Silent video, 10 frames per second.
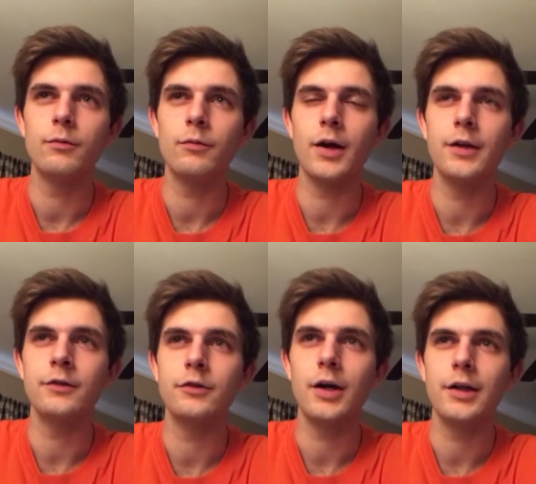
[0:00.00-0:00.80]

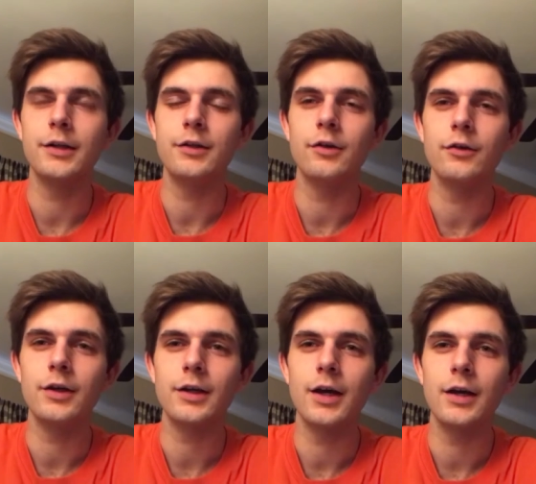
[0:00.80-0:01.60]
riding shoddy because
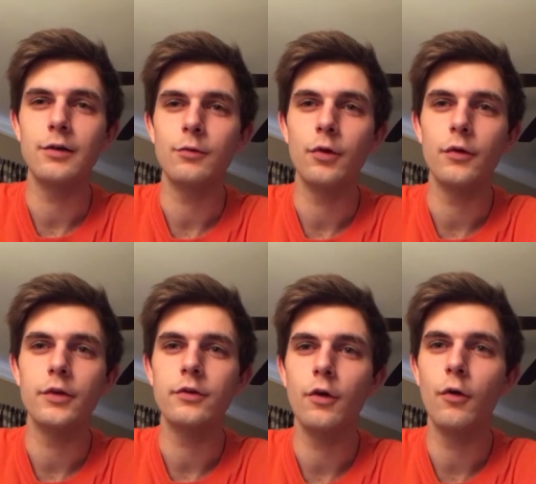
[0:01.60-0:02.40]
I gotta roll
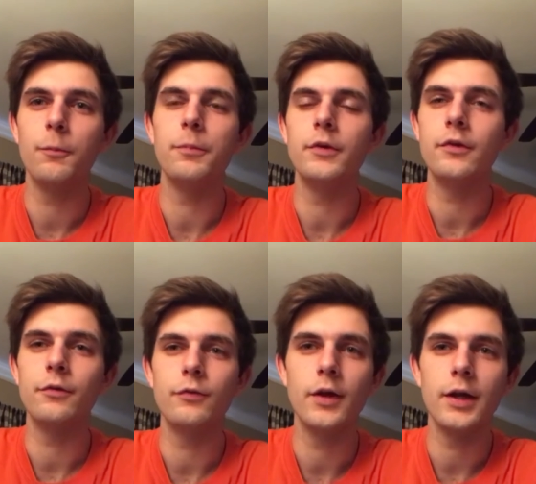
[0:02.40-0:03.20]
this dope. It's
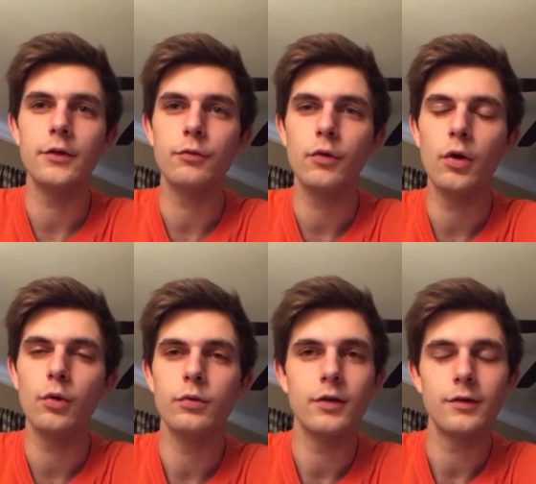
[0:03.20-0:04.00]
a fast
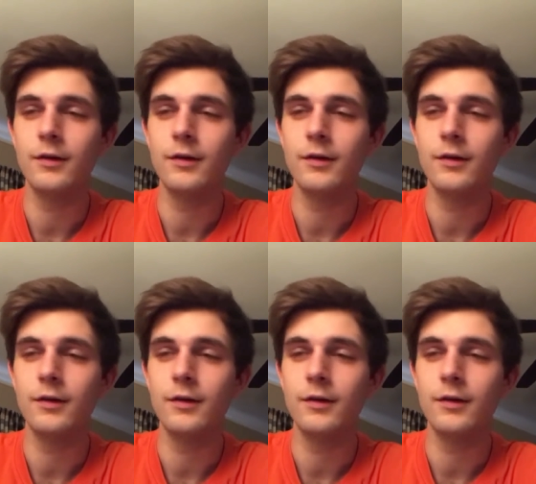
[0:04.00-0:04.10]
road.